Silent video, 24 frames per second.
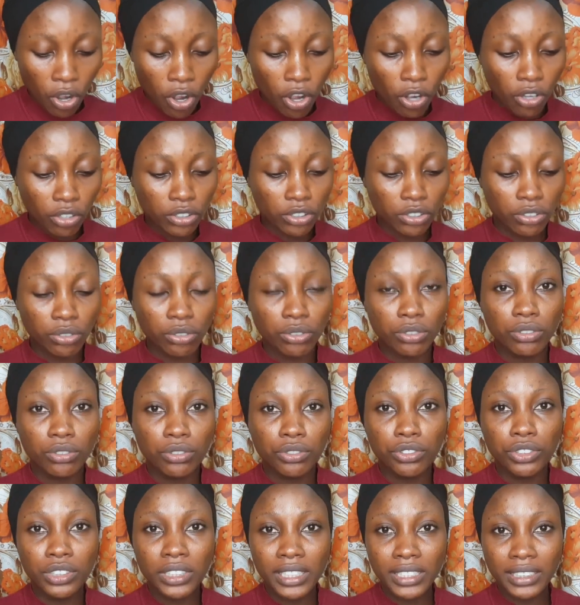Also,
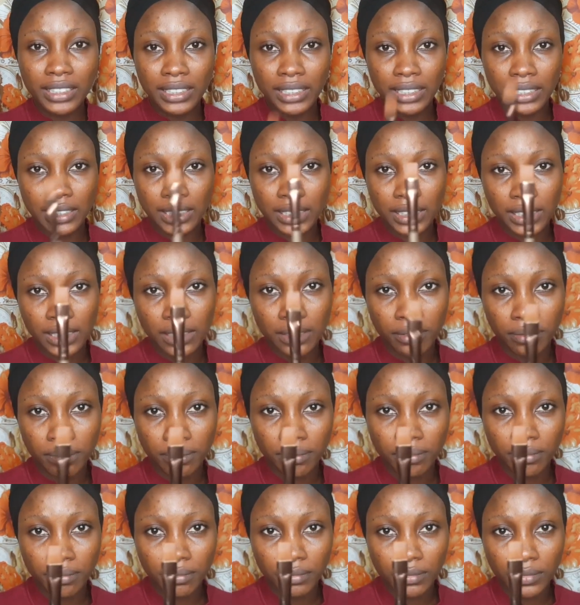you need this.
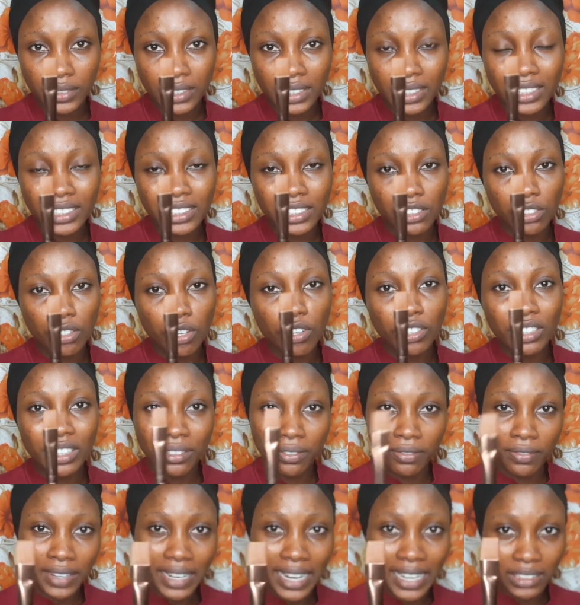This is called a
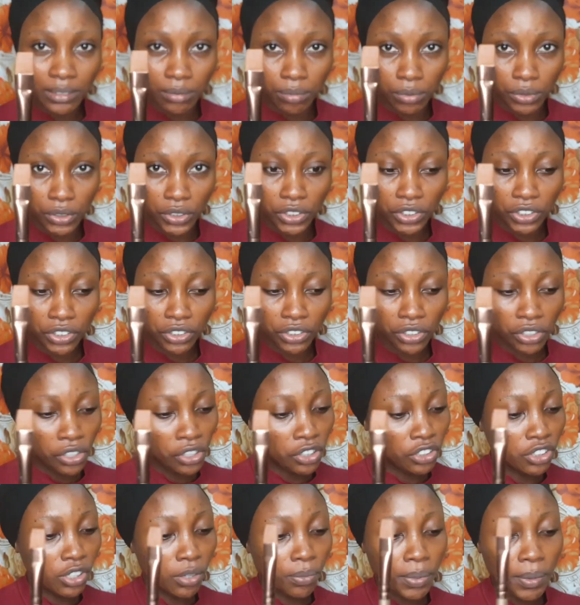flat brush.
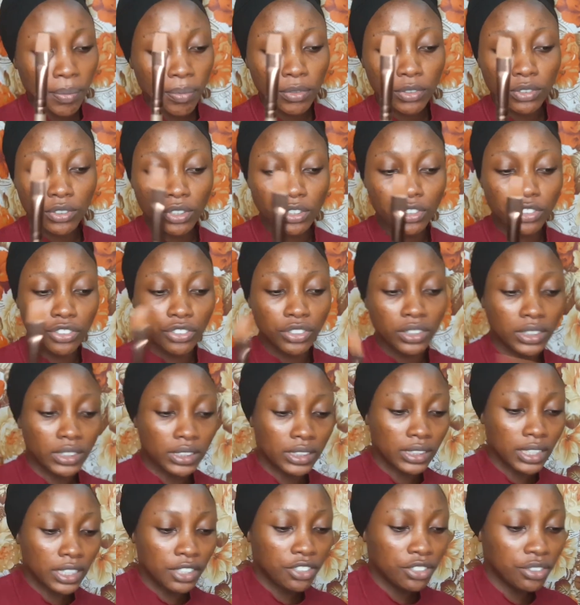Some people don't use
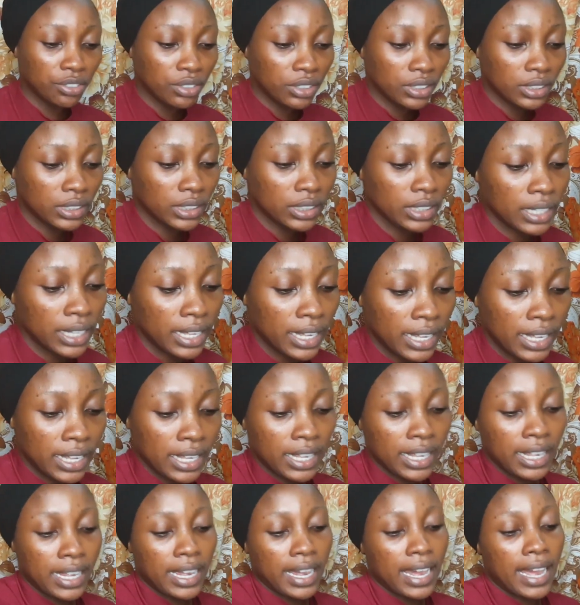this. They use
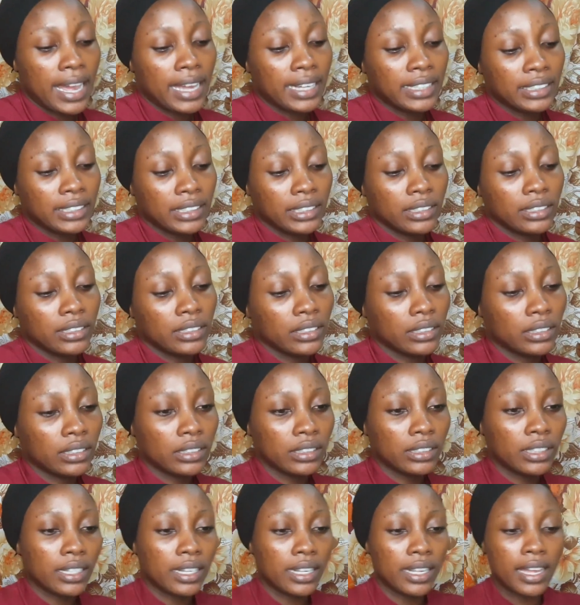an
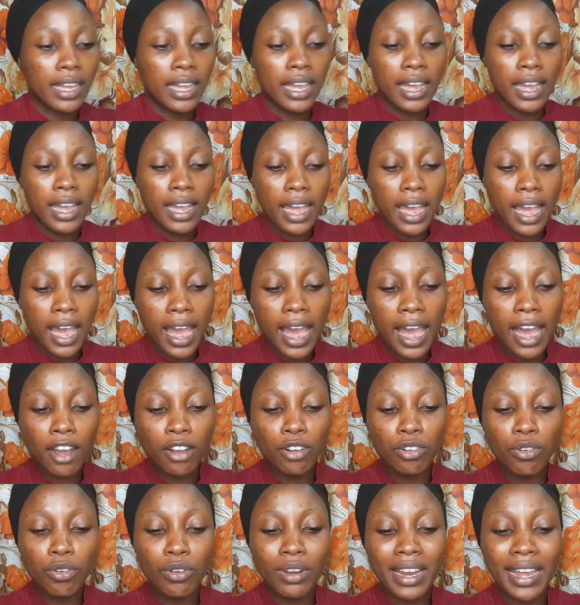
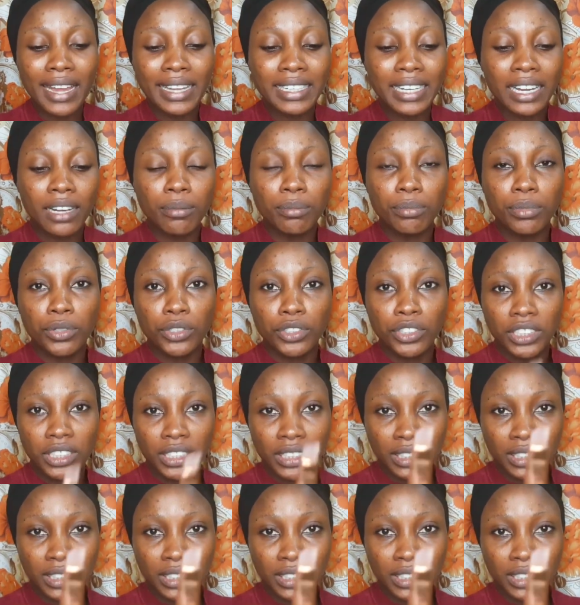angle liner brush